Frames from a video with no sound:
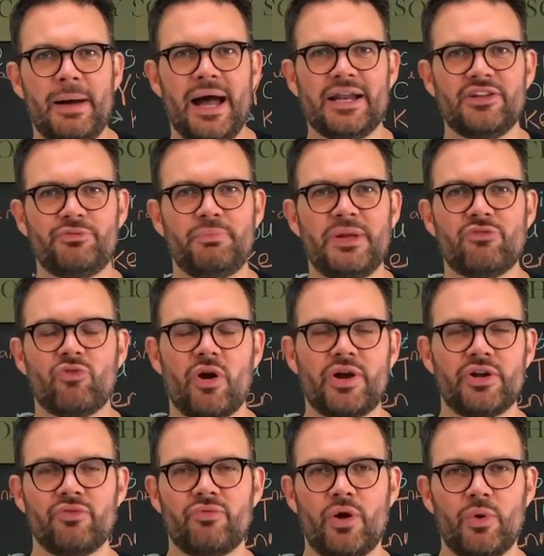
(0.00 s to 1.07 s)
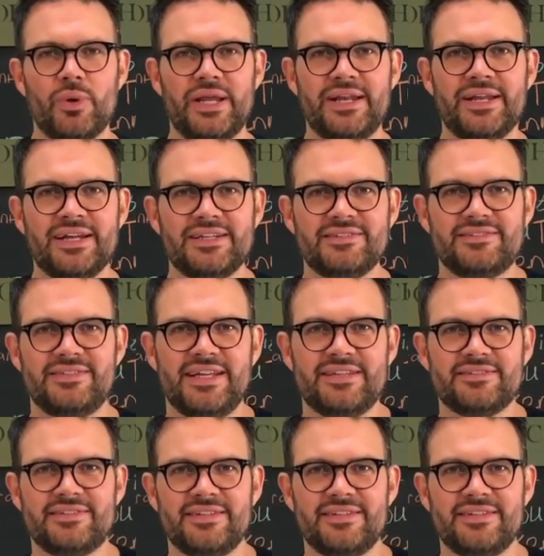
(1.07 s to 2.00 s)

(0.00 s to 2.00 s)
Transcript: and has been rocking and rolling since.